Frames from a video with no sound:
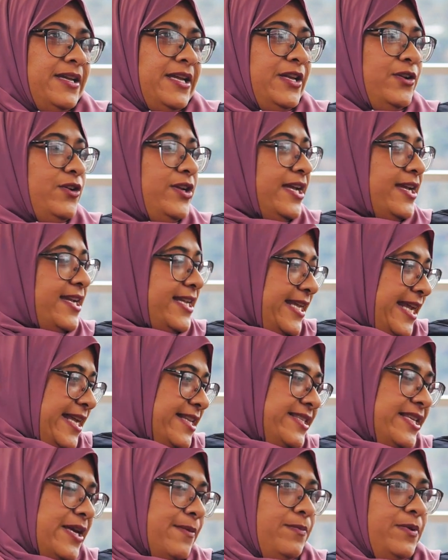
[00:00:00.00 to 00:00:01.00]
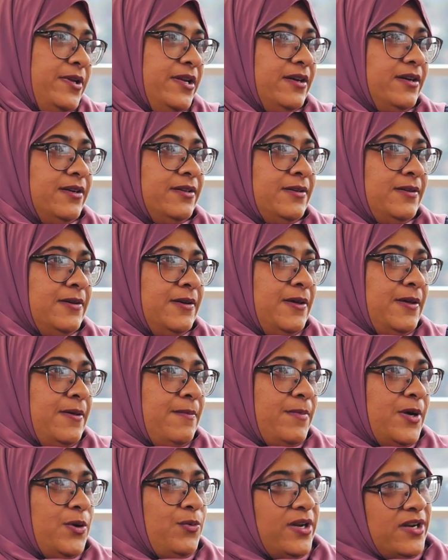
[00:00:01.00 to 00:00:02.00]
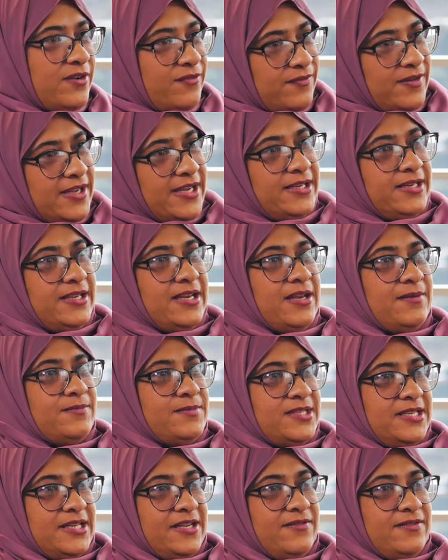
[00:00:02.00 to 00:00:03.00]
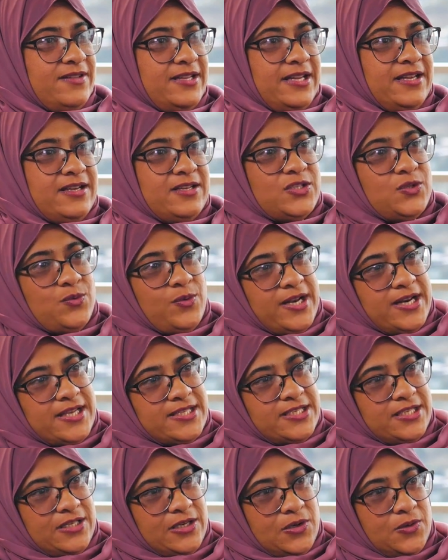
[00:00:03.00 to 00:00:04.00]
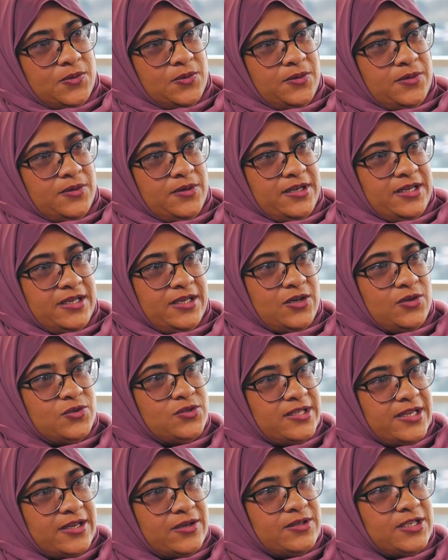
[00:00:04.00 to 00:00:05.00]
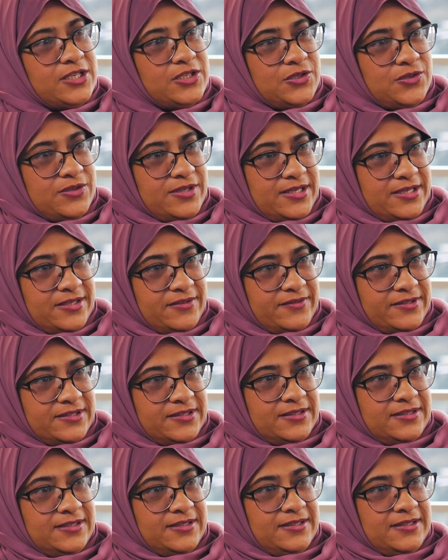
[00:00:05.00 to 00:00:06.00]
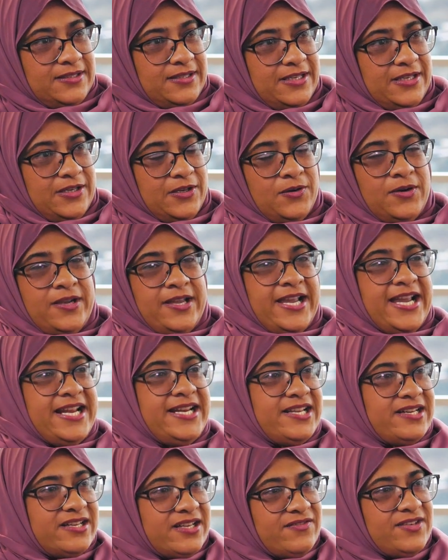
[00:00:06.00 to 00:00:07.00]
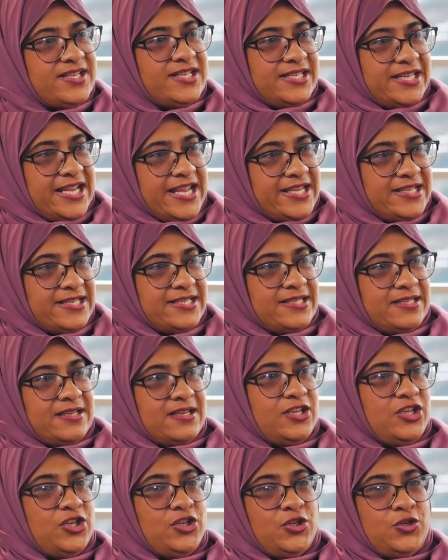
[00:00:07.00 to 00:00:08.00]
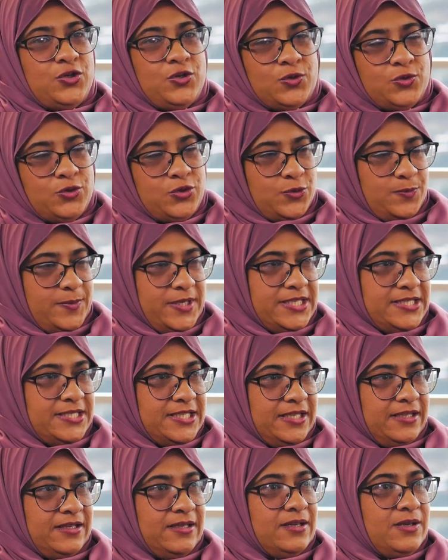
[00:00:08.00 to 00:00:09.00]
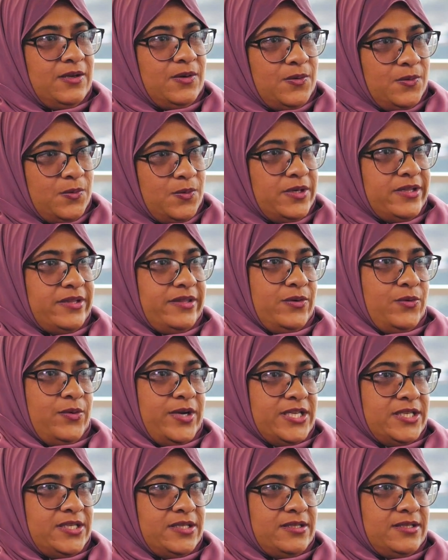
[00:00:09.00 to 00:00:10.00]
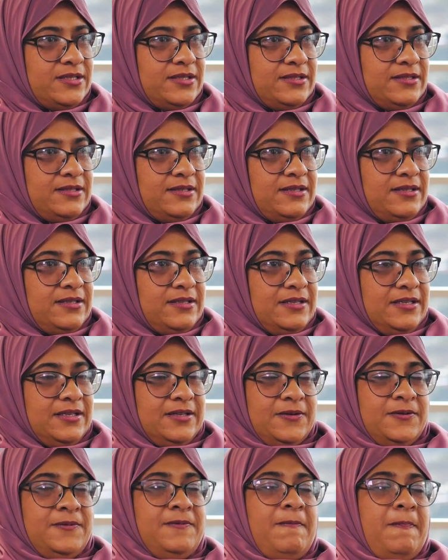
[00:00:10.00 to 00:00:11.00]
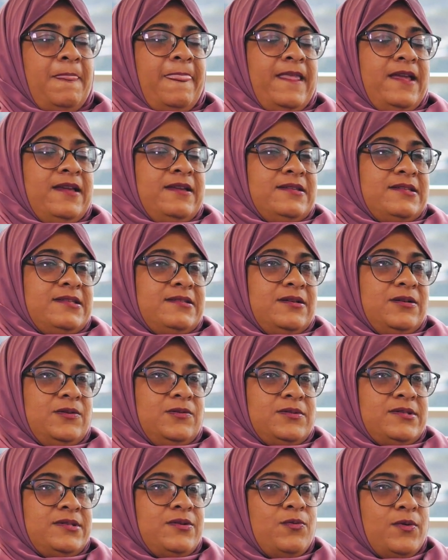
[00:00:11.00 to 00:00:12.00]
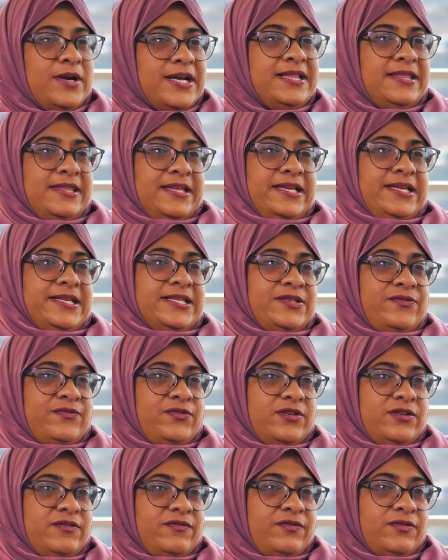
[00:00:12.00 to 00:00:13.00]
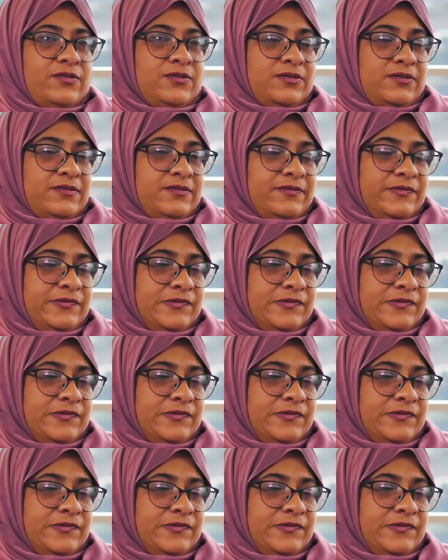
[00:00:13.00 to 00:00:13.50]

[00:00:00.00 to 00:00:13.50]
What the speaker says: You know, yeah, it ends up here, but when a flood comes and everything else, where does it go? It goes down into the river, you know, and the river takes a huge beating worth the waste, you know. So one thing is for